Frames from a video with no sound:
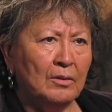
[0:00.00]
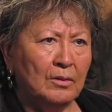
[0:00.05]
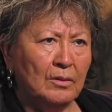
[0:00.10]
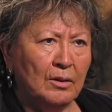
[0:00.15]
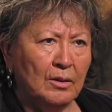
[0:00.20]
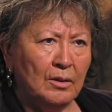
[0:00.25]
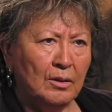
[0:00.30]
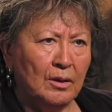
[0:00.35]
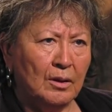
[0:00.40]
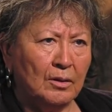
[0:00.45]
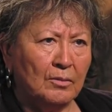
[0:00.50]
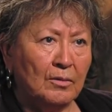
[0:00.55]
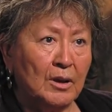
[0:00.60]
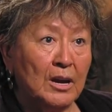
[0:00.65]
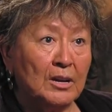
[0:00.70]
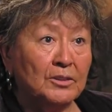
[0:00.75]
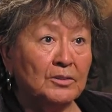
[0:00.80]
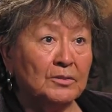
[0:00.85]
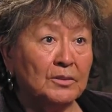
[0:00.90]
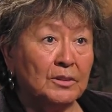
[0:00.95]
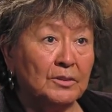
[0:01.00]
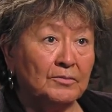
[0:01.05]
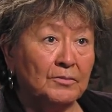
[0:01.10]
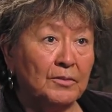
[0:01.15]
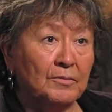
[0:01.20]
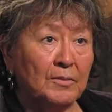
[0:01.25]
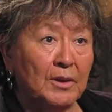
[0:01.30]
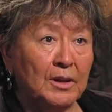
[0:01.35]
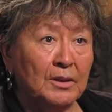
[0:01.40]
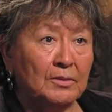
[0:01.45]
and then I graduated
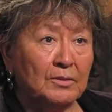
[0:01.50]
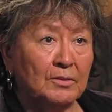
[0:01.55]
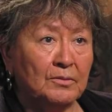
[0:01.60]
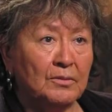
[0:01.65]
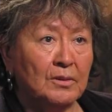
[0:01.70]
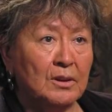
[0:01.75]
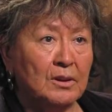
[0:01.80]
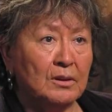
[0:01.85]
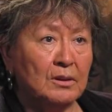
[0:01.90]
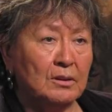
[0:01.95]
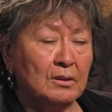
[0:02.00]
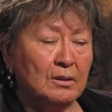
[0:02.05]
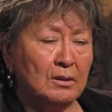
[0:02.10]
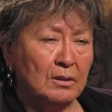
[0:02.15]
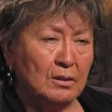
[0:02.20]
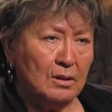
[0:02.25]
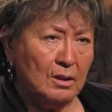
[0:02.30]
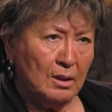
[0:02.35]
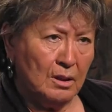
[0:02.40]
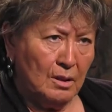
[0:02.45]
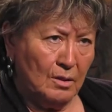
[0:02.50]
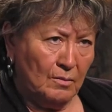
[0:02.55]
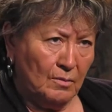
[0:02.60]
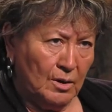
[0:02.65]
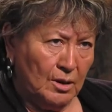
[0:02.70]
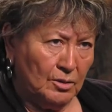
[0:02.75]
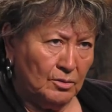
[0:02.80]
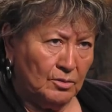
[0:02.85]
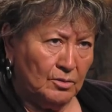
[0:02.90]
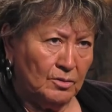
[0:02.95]
from eighth grade. Then I
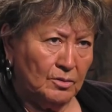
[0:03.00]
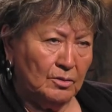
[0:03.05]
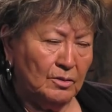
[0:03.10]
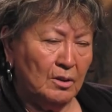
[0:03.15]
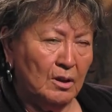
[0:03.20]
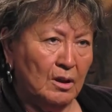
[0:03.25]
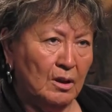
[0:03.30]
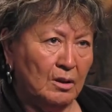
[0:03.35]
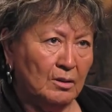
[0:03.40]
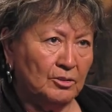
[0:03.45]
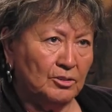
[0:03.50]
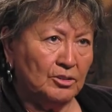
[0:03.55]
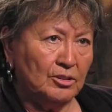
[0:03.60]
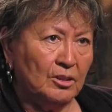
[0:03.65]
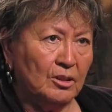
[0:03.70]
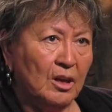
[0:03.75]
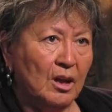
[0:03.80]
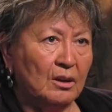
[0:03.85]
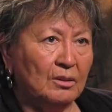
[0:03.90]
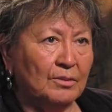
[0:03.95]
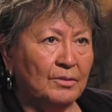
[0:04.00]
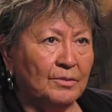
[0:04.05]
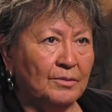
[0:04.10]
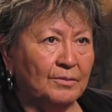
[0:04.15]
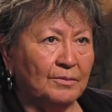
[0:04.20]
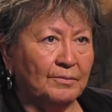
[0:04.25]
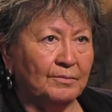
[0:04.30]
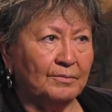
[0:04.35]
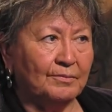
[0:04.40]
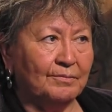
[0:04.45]
went to uh, Chilocco.
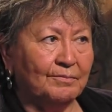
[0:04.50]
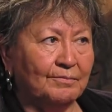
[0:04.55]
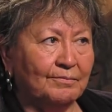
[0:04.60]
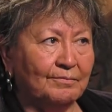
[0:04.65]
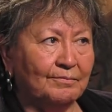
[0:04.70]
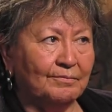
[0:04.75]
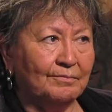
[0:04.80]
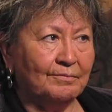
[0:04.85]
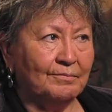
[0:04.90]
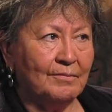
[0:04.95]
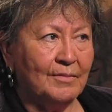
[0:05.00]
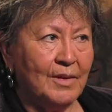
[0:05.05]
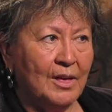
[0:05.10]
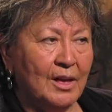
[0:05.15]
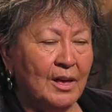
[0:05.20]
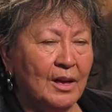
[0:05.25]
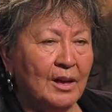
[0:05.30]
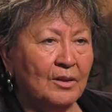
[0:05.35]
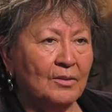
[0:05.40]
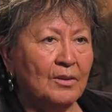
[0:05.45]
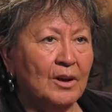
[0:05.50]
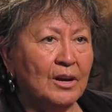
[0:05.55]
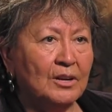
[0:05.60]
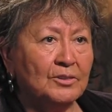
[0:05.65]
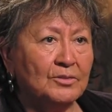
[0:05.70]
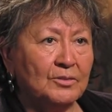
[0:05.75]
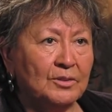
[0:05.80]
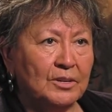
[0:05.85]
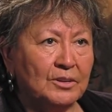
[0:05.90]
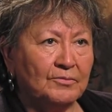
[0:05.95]

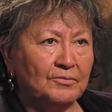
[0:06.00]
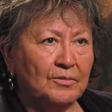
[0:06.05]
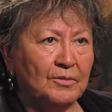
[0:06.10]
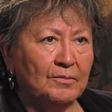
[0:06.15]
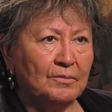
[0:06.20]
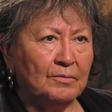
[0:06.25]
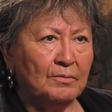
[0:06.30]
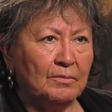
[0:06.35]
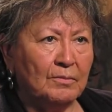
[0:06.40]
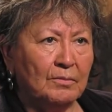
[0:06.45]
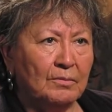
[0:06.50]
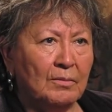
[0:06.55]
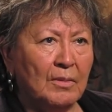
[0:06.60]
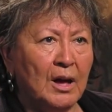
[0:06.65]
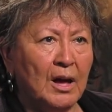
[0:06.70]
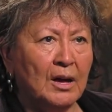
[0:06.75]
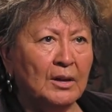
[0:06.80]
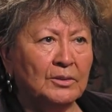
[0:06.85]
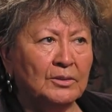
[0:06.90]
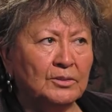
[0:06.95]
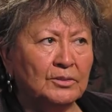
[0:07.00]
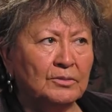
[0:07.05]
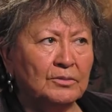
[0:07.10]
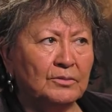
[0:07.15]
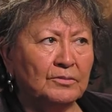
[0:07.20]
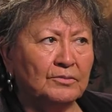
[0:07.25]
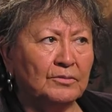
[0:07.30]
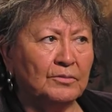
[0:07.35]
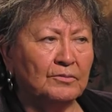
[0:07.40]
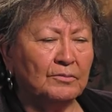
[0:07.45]
Graduated from high
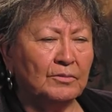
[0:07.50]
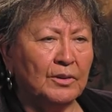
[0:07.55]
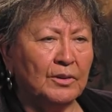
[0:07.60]
school from